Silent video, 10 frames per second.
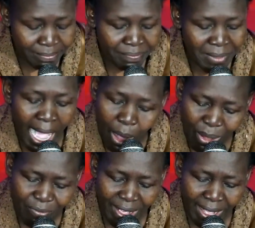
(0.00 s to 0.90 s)

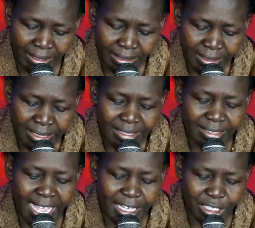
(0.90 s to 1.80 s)
However,
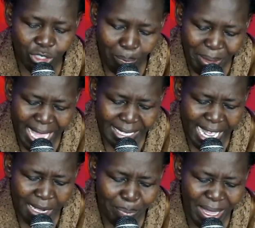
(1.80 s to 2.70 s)
they disobeyed
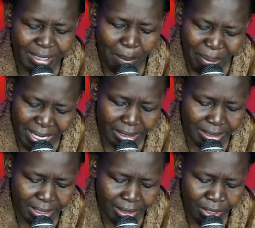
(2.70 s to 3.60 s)
and paid the
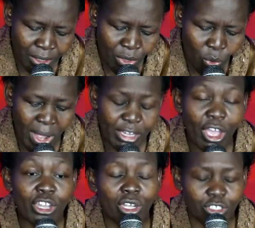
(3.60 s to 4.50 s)
penalty. When you are
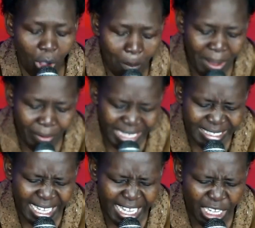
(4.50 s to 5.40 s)
not
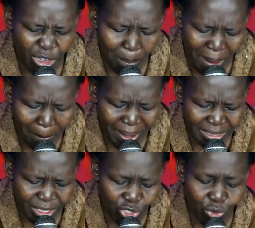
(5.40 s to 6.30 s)
operating in your
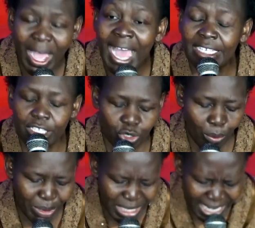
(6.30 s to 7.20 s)
purpose, you are
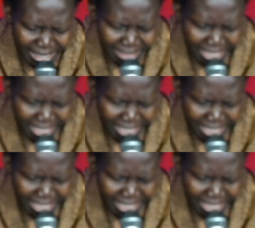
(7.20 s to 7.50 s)
disobedient